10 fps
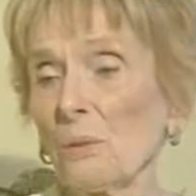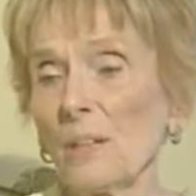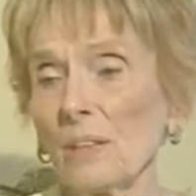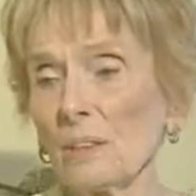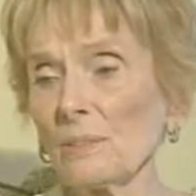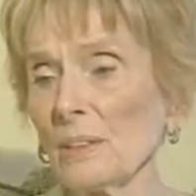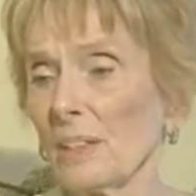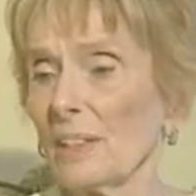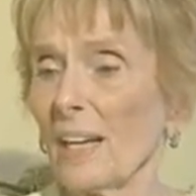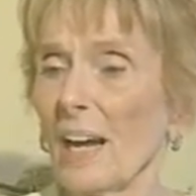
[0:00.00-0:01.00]
Well,
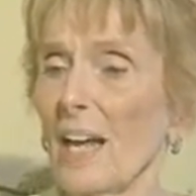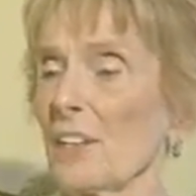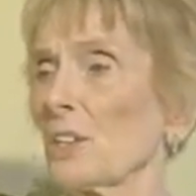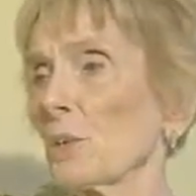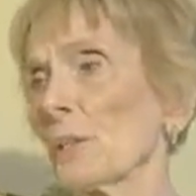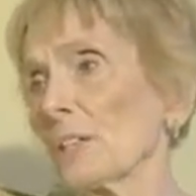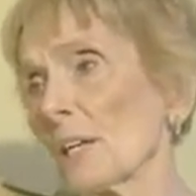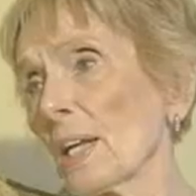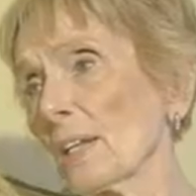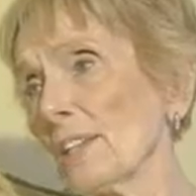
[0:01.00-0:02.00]
I had a
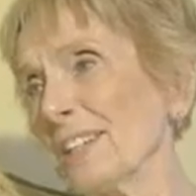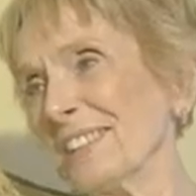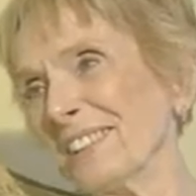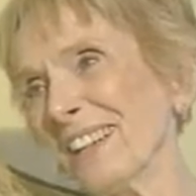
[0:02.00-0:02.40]
credit line.